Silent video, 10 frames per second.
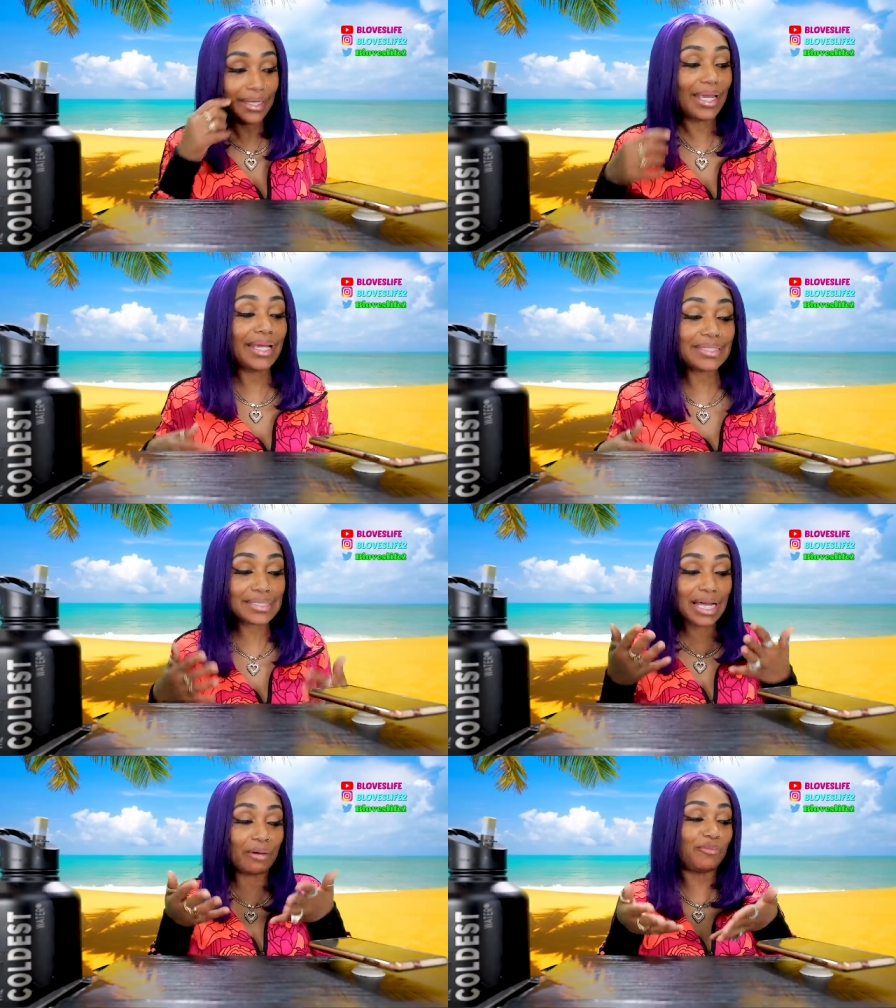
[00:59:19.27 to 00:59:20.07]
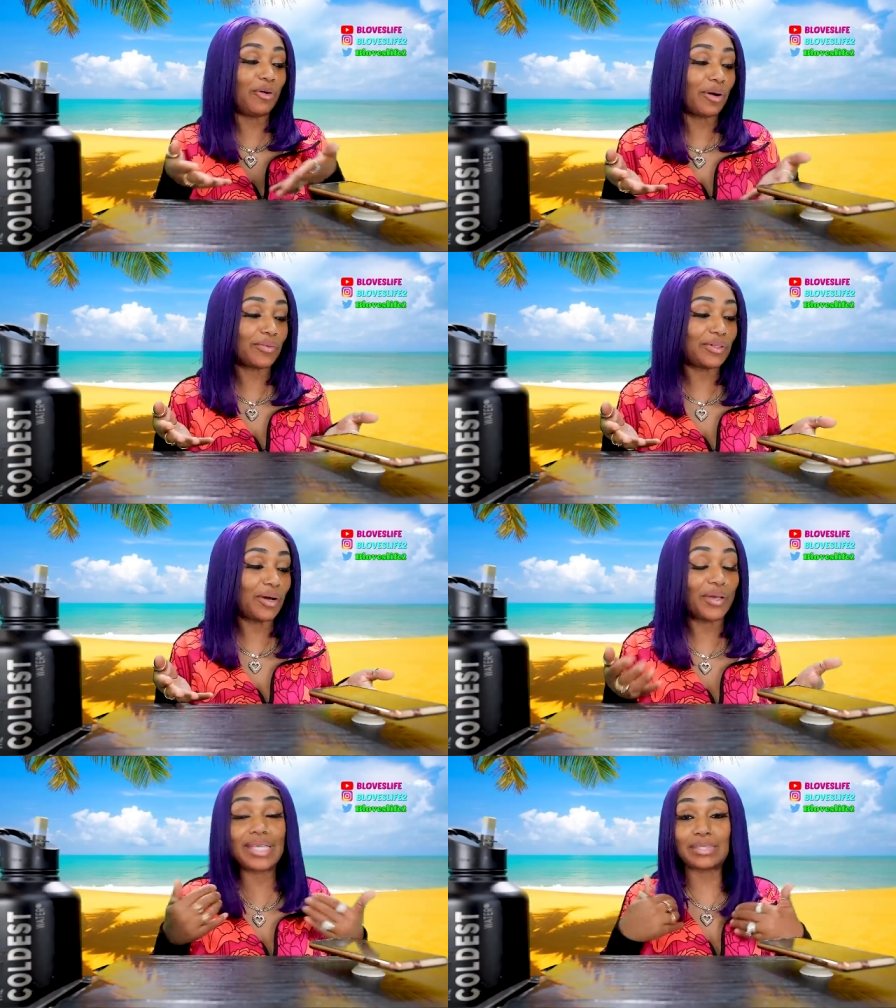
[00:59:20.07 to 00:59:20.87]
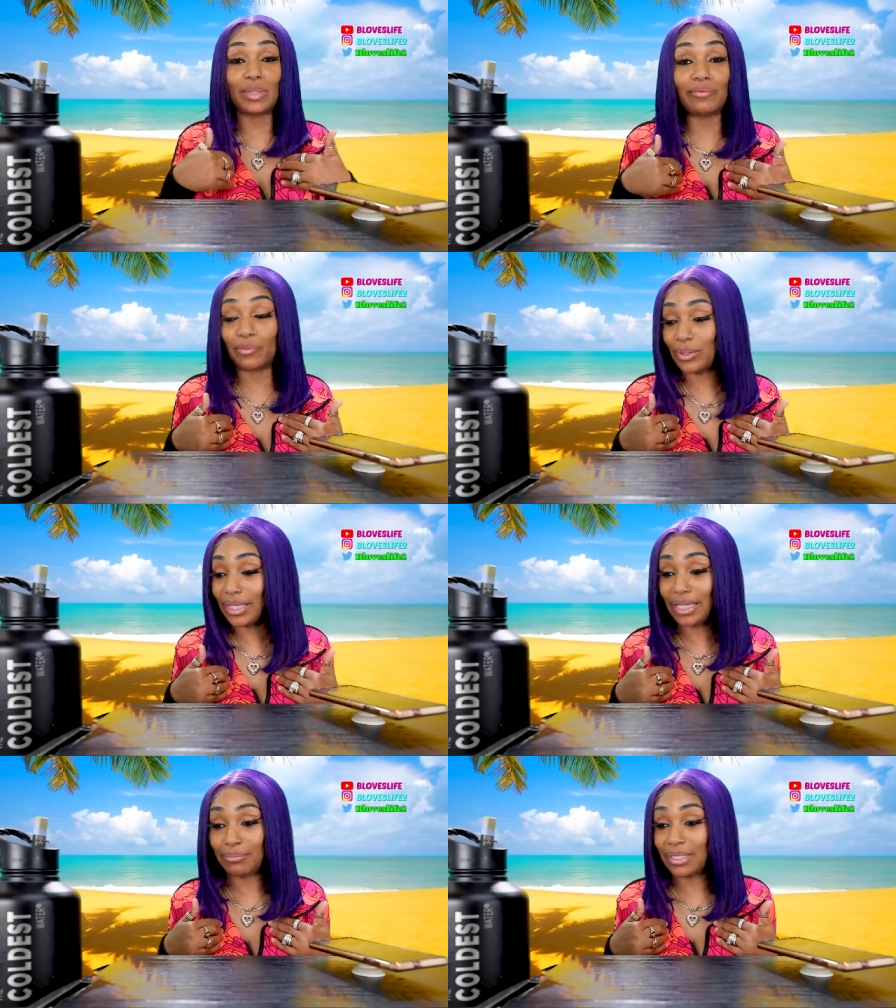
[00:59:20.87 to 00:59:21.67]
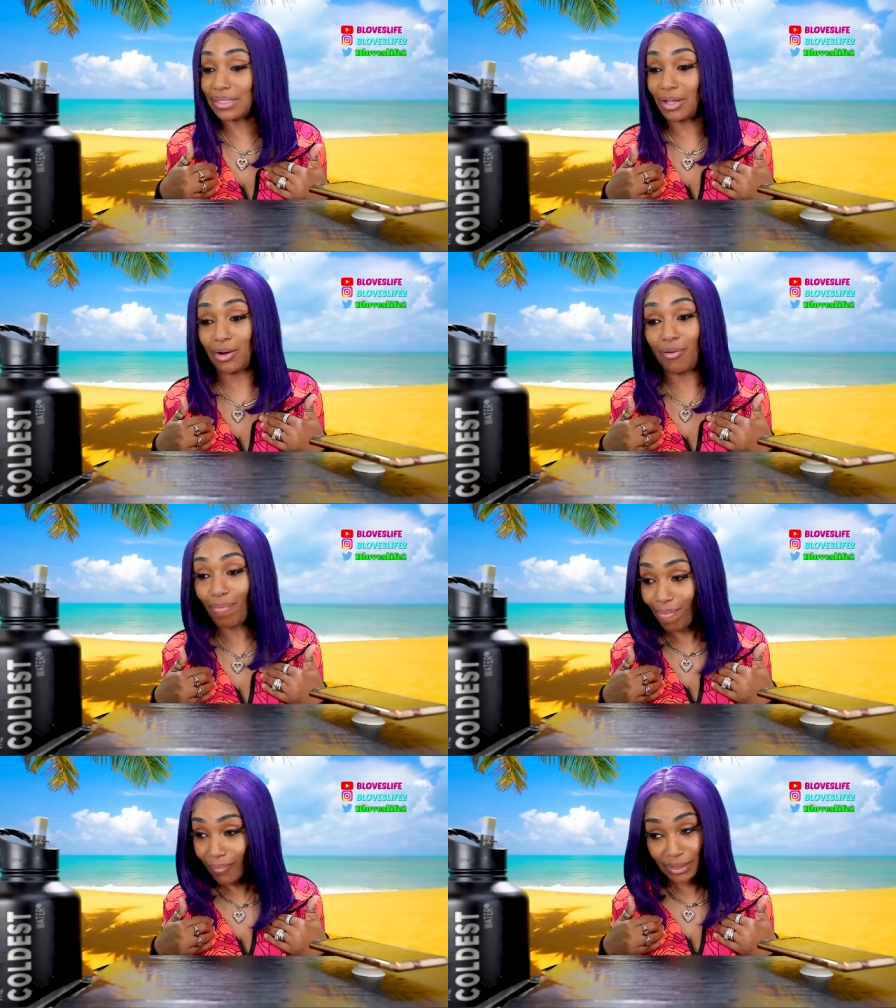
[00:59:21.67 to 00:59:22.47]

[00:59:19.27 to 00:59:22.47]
He just come forth. You know, he's living within me, so